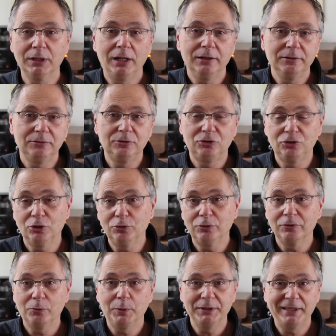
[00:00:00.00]
I'll show
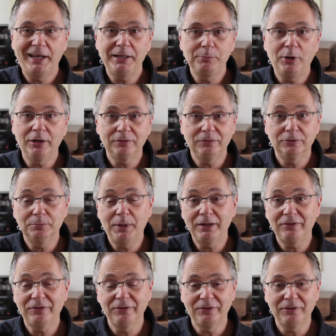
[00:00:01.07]
you the one I bought for my
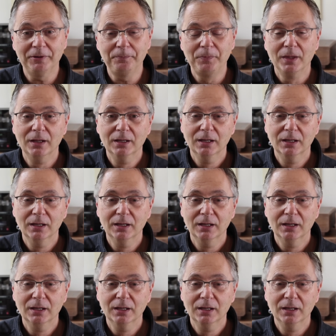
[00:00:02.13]
system,